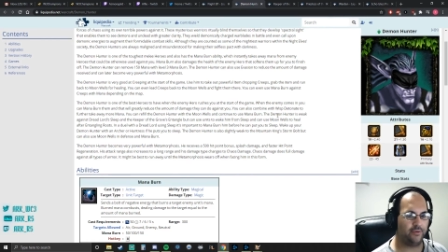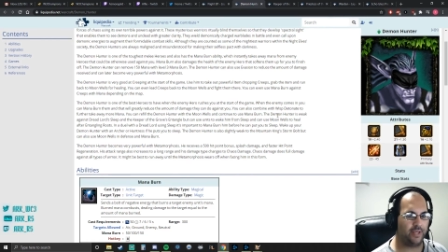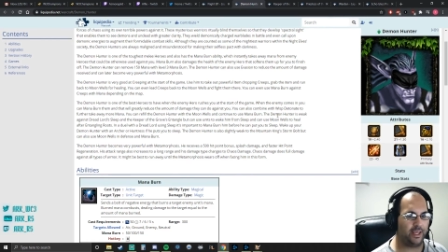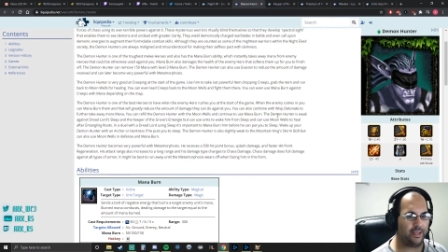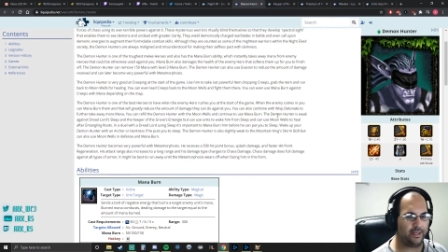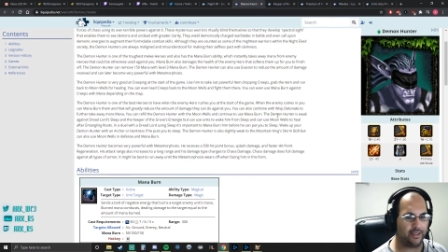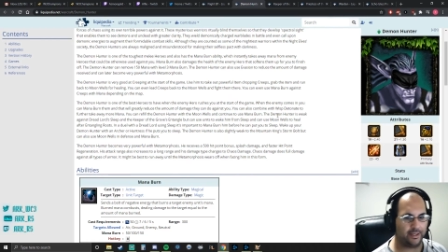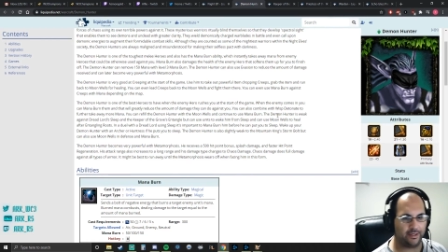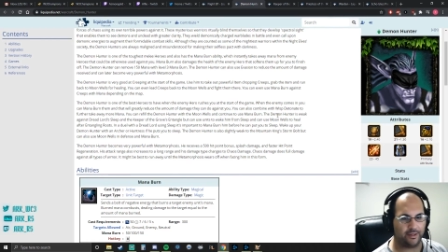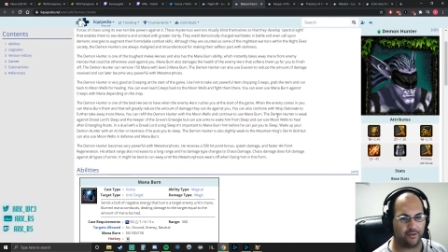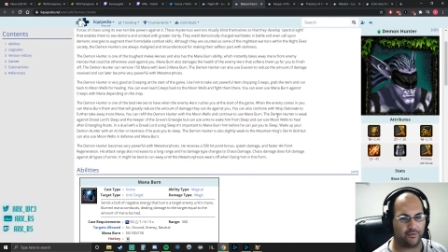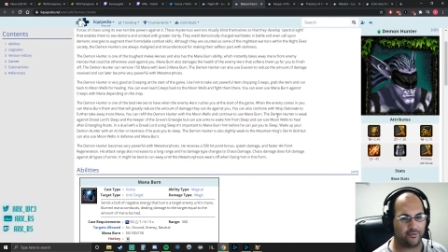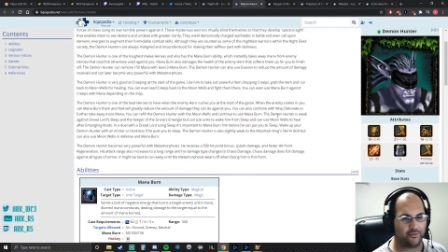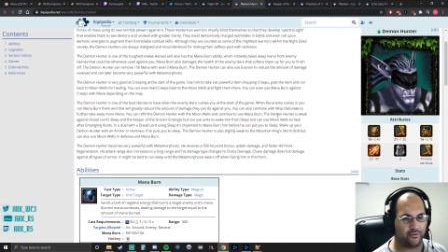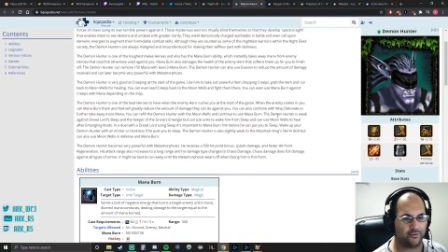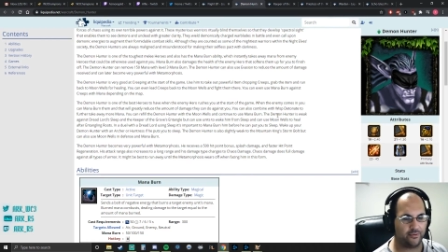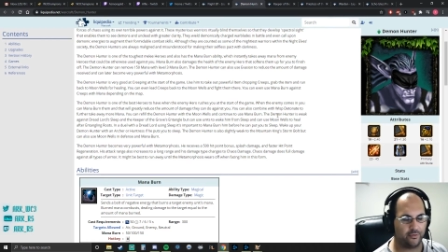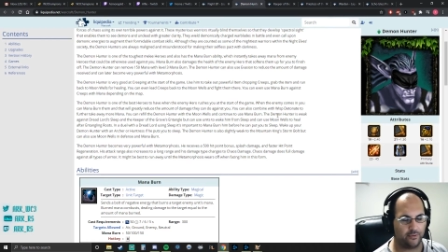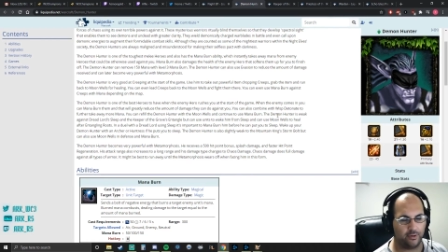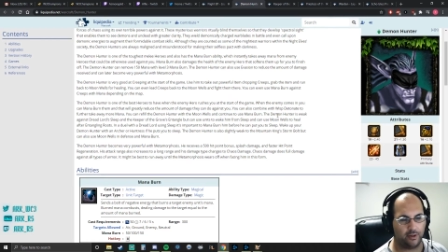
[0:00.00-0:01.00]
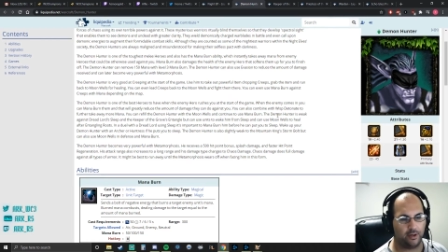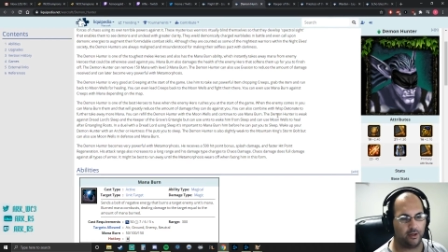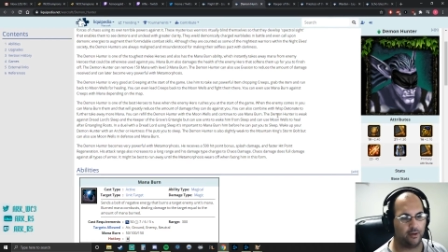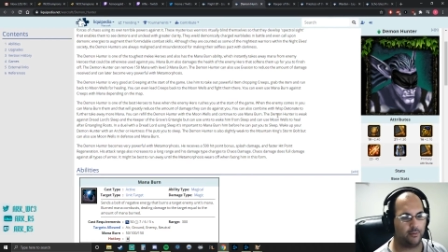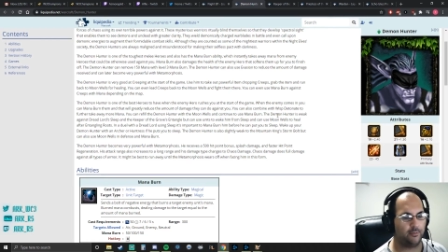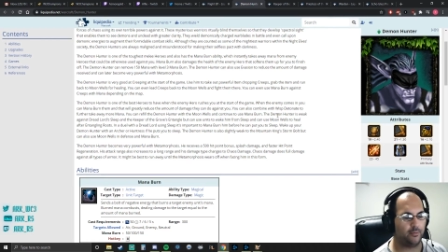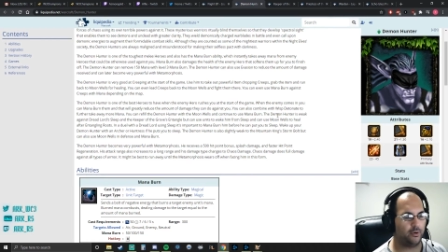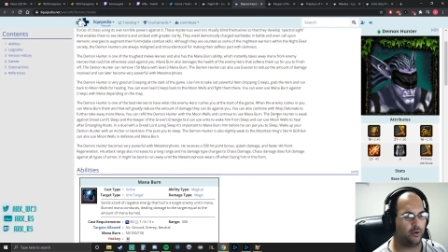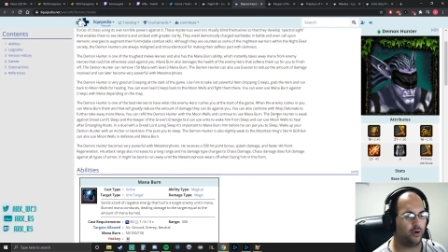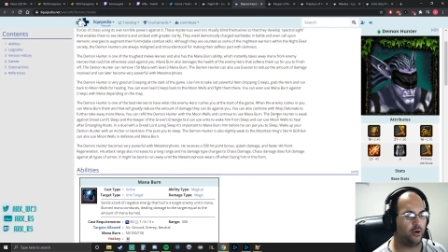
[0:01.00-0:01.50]
tankiness,
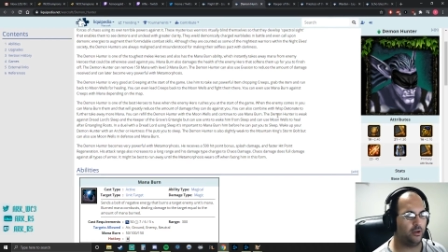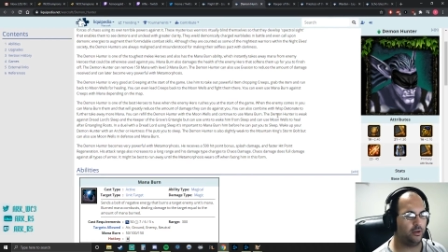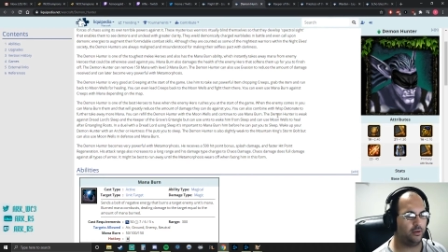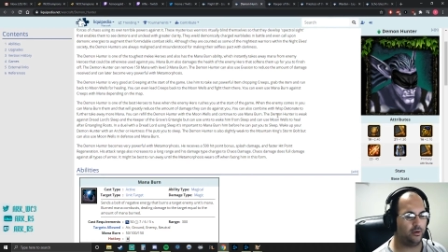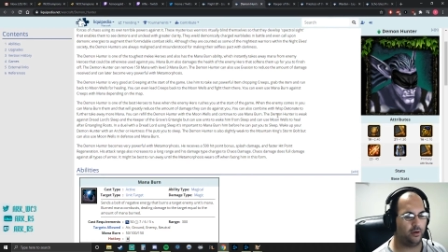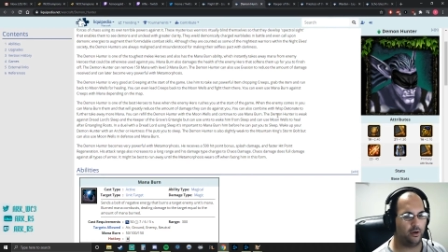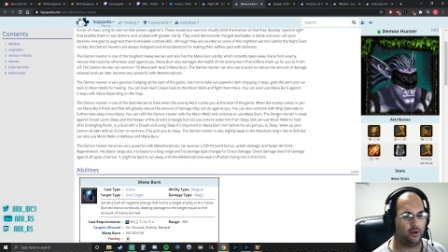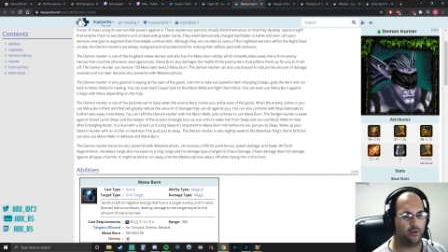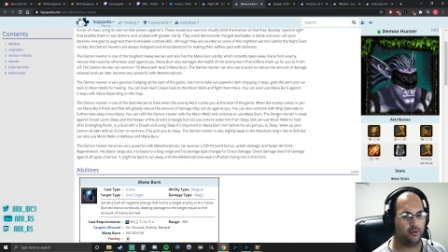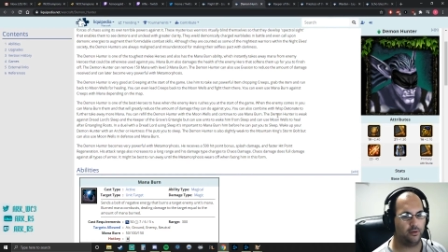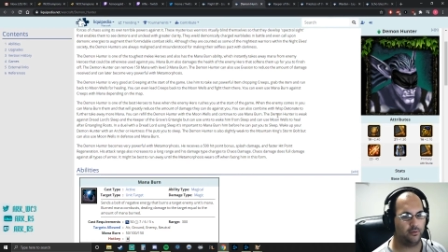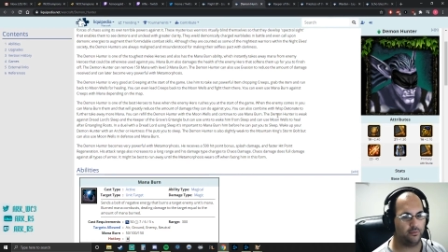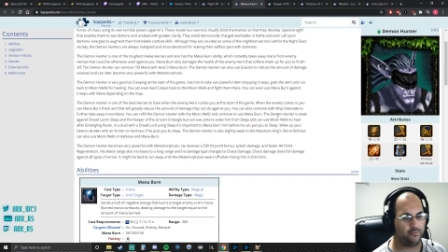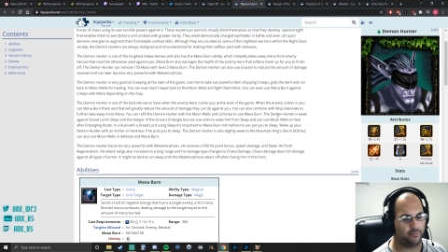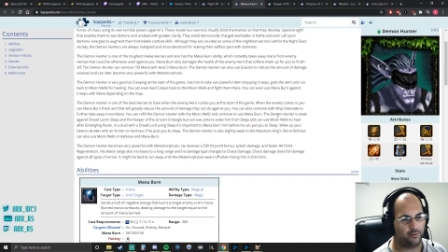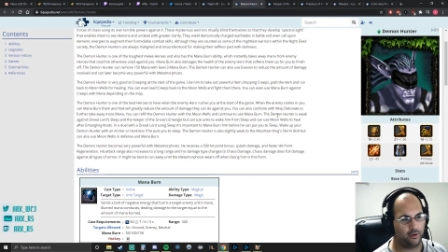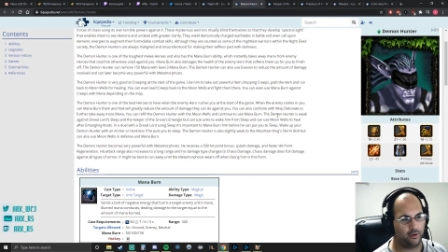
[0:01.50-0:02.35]
um, all all